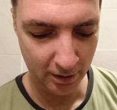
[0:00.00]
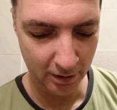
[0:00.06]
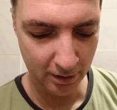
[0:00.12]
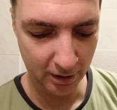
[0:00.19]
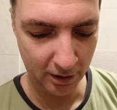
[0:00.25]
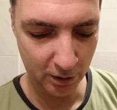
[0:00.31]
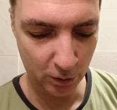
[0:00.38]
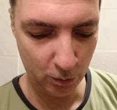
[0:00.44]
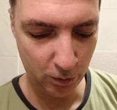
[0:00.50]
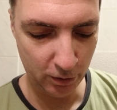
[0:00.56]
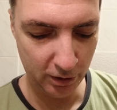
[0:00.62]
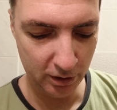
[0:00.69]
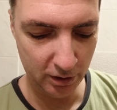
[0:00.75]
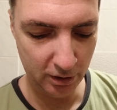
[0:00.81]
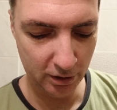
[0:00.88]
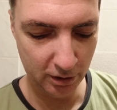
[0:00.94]
Now
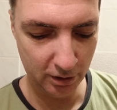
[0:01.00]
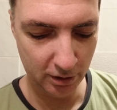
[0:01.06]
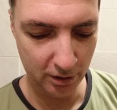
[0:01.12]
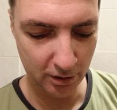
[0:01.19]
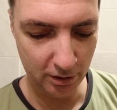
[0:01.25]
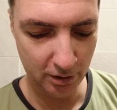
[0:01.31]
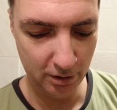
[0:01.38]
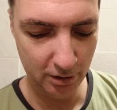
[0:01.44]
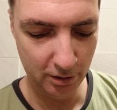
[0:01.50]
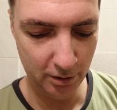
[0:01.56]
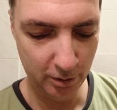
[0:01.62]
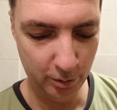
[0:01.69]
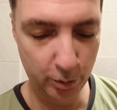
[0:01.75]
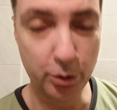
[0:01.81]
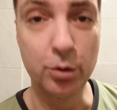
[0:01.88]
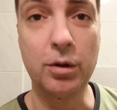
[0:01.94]
with
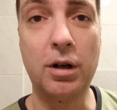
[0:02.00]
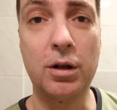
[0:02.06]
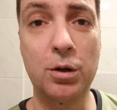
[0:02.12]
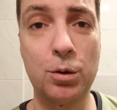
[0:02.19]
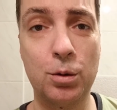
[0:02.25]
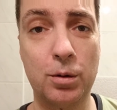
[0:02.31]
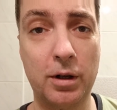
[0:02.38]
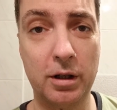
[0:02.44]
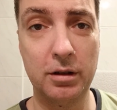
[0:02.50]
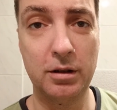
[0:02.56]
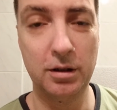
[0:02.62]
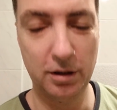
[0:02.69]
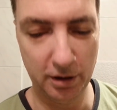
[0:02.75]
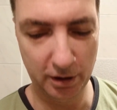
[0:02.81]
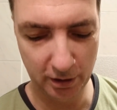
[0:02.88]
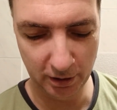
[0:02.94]
Proraso Red,
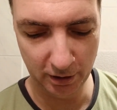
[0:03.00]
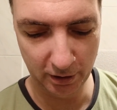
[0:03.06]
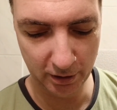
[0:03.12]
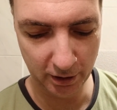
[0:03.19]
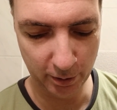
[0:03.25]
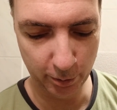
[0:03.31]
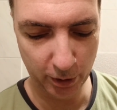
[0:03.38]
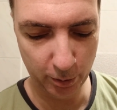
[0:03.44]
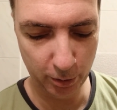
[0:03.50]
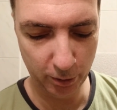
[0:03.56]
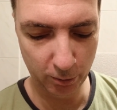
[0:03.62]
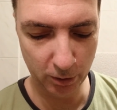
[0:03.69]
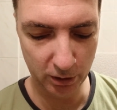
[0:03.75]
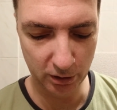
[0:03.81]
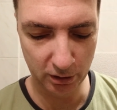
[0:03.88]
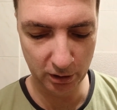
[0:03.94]
I think I maybe
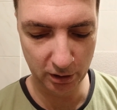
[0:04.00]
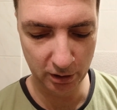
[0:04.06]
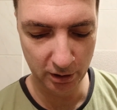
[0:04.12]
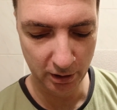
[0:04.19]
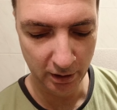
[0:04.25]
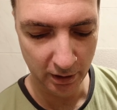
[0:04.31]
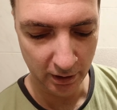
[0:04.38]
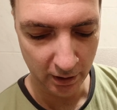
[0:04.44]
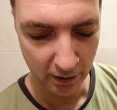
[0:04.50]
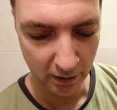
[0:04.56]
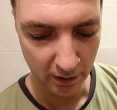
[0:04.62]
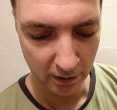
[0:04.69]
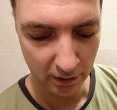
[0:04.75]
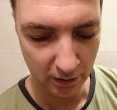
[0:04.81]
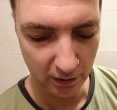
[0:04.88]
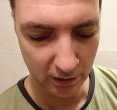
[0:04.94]
went
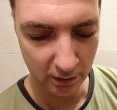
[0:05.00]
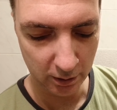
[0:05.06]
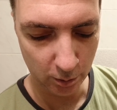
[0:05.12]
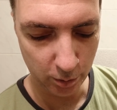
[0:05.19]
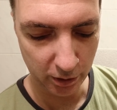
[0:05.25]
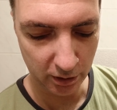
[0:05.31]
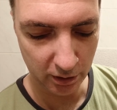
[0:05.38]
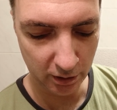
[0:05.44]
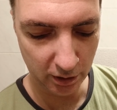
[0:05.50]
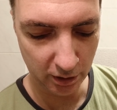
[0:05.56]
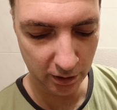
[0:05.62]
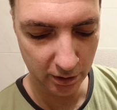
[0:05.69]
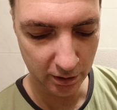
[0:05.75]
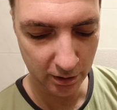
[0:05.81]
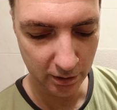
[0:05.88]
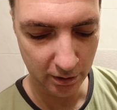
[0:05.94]
a little bit
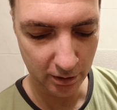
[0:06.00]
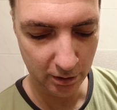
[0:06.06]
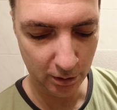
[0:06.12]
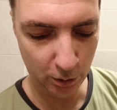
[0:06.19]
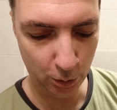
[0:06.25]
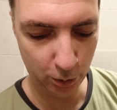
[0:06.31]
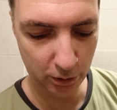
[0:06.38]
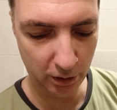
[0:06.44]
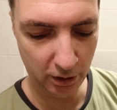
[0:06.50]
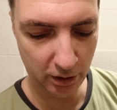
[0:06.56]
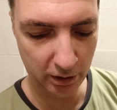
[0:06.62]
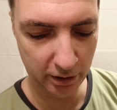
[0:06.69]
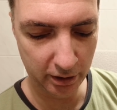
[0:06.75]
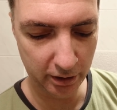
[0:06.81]
too thick,